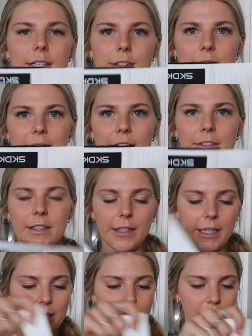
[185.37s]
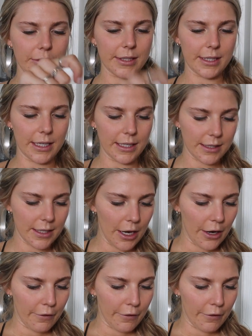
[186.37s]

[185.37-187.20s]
So I definitely can use these